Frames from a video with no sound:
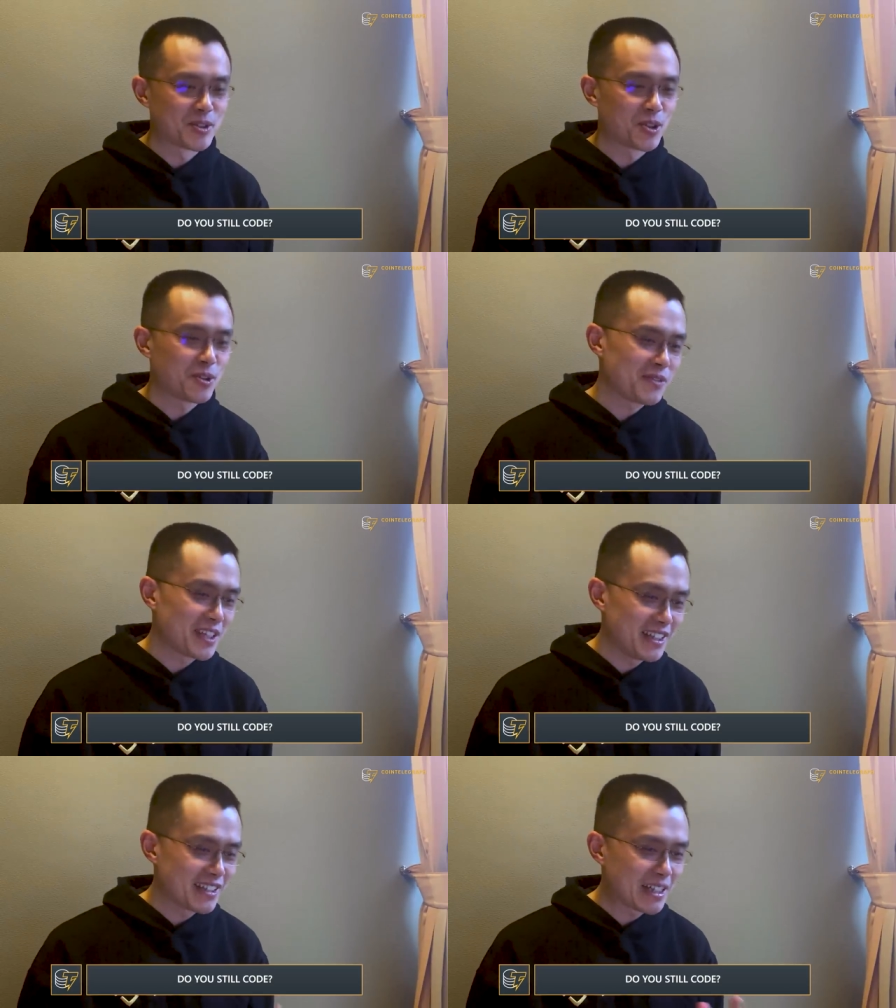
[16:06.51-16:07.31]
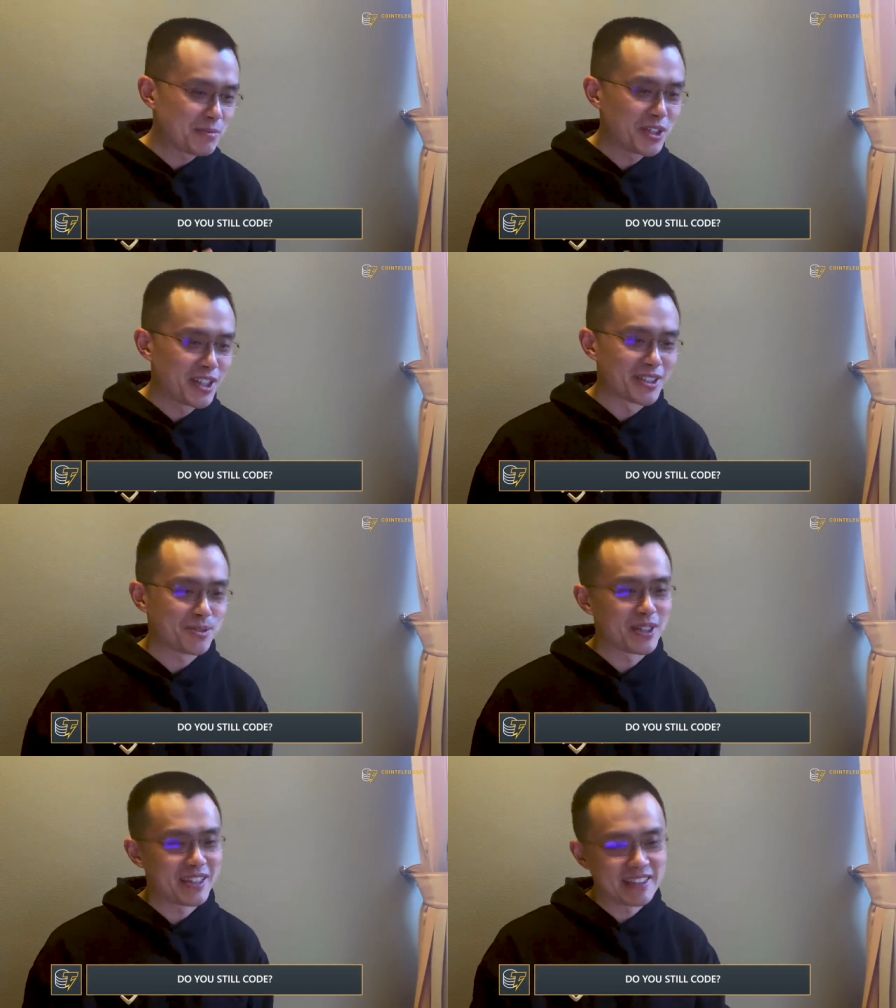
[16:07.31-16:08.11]
So hopefully, in a couple
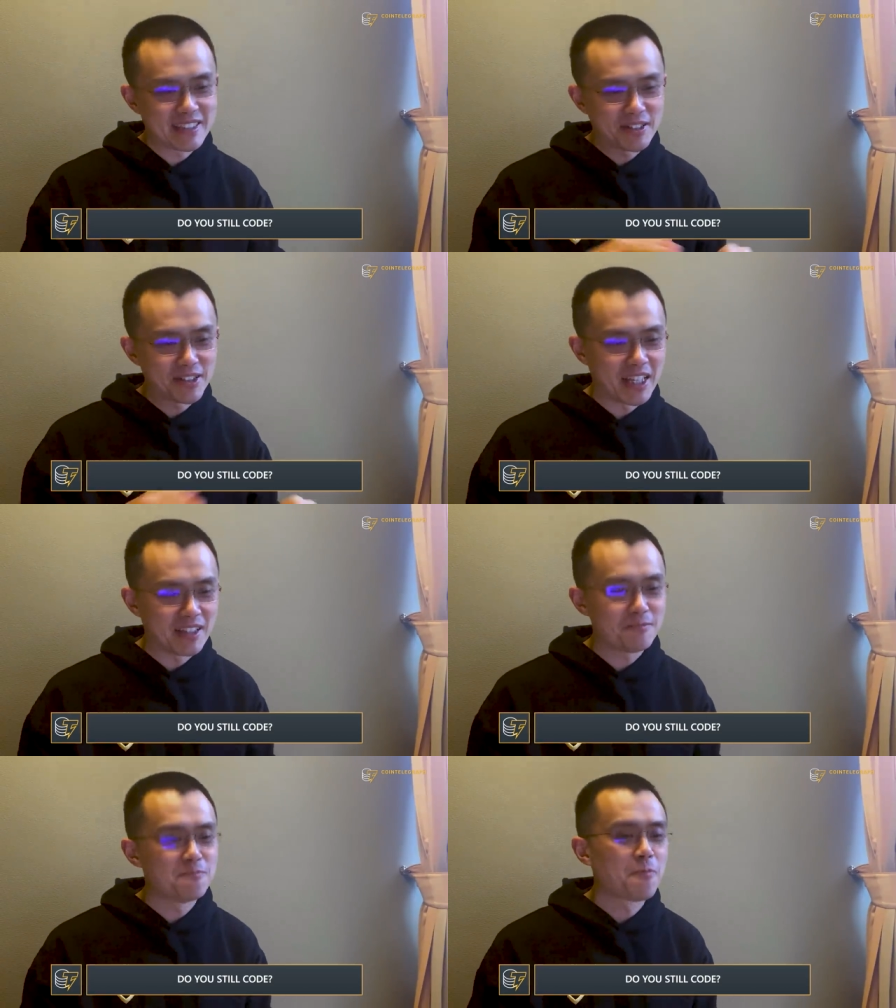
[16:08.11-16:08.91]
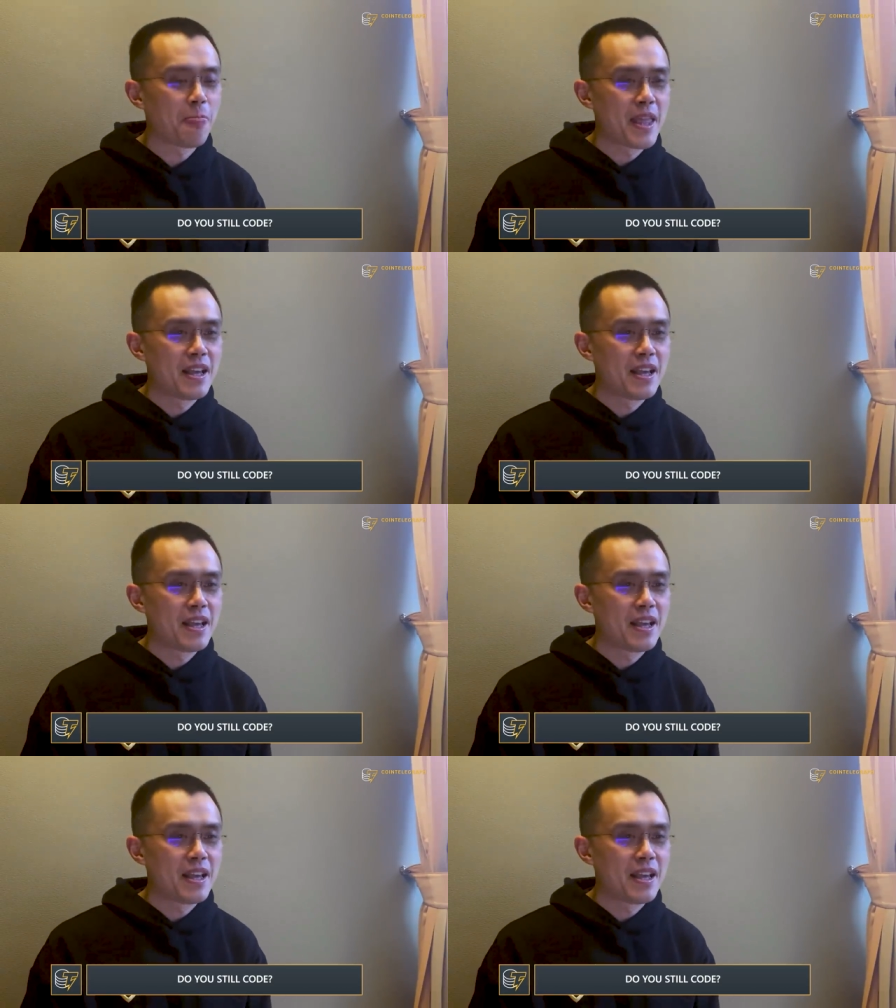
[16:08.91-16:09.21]
years, when things settle down,